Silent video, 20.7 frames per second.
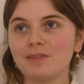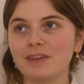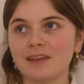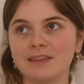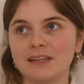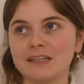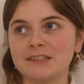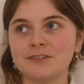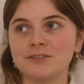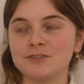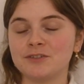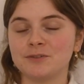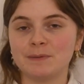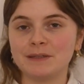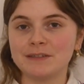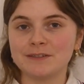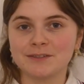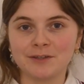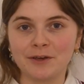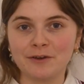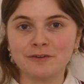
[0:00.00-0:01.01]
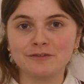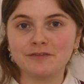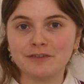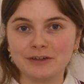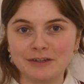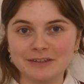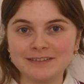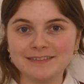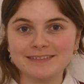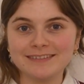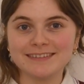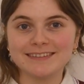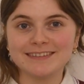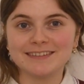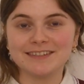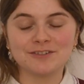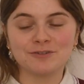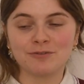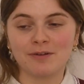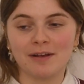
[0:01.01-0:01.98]
this has just been so fun
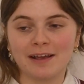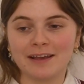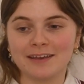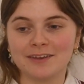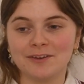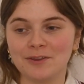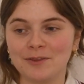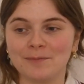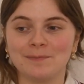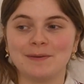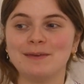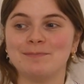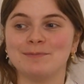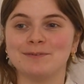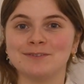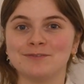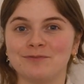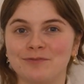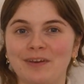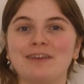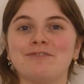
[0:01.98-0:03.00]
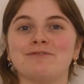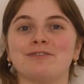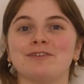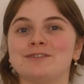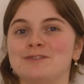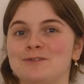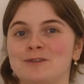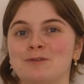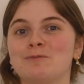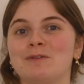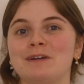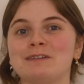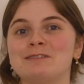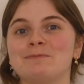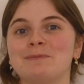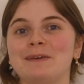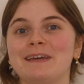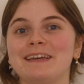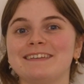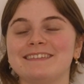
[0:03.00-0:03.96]
to try other people's favourite soup
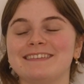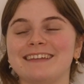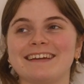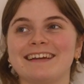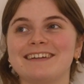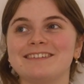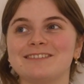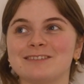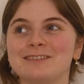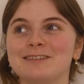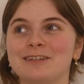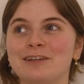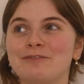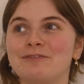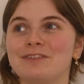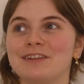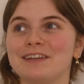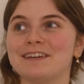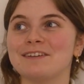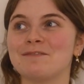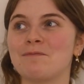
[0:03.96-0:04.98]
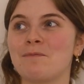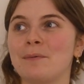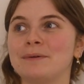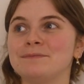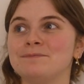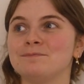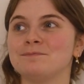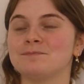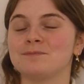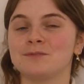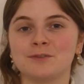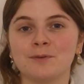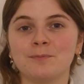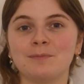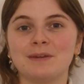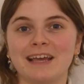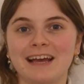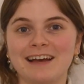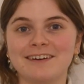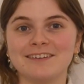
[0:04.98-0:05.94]
recipe. Like, I just love that
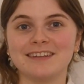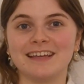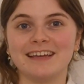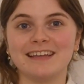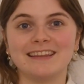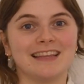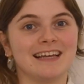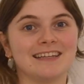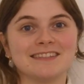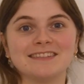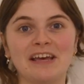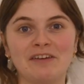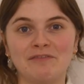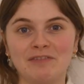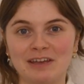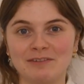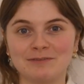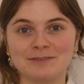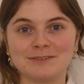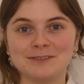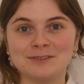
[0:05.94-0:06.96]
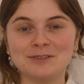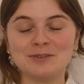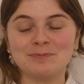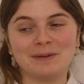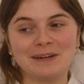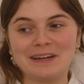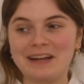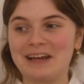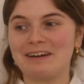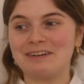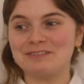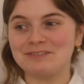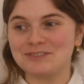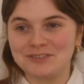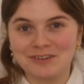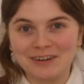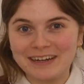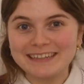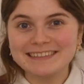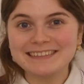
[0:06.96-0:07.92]
somebody out there, that's their favourite soup, and now I've
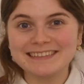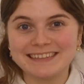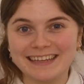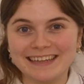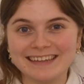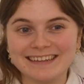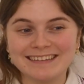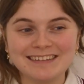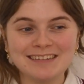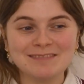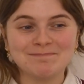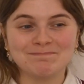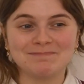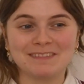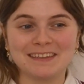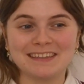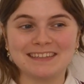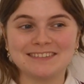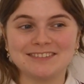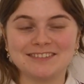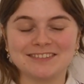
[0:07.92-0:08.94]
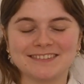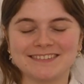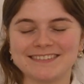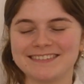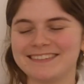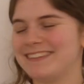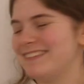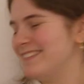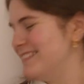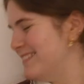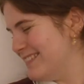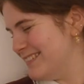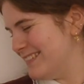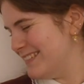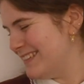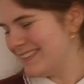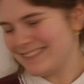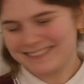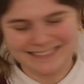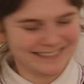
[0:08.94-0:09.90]
tried it. That's just,
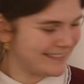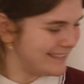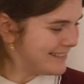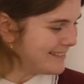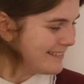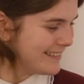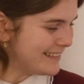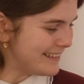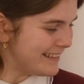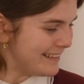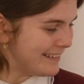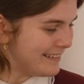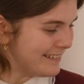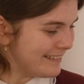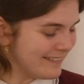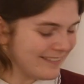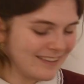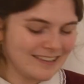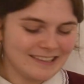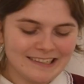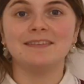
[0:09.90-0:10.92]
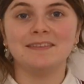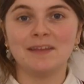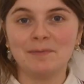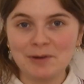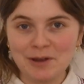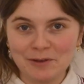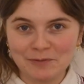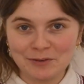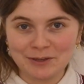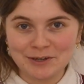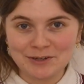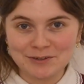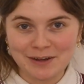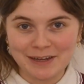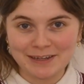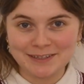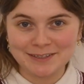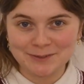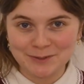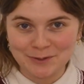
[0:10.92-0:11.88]
oh, that's so cute. Let me know if you're going to
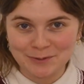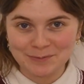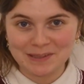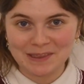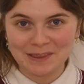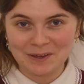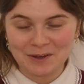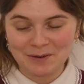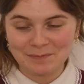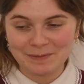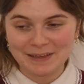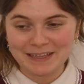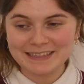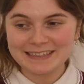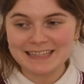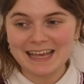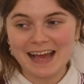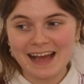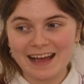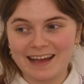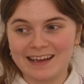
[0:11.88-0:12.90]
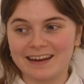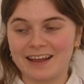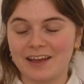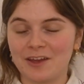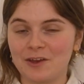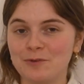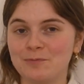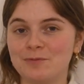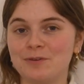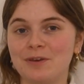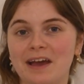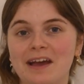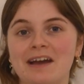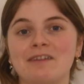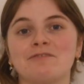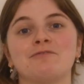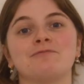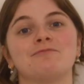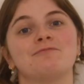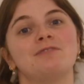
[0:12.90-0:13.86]
try any soups in the comments, and I hope you
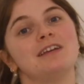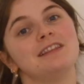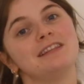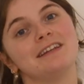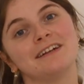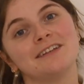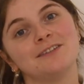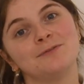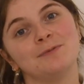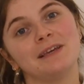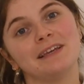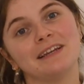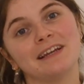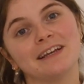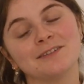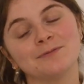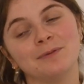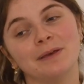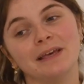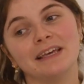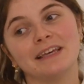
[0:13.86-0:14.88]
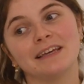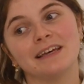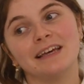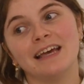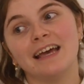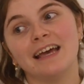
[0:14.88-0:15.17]
have a really nice week next week,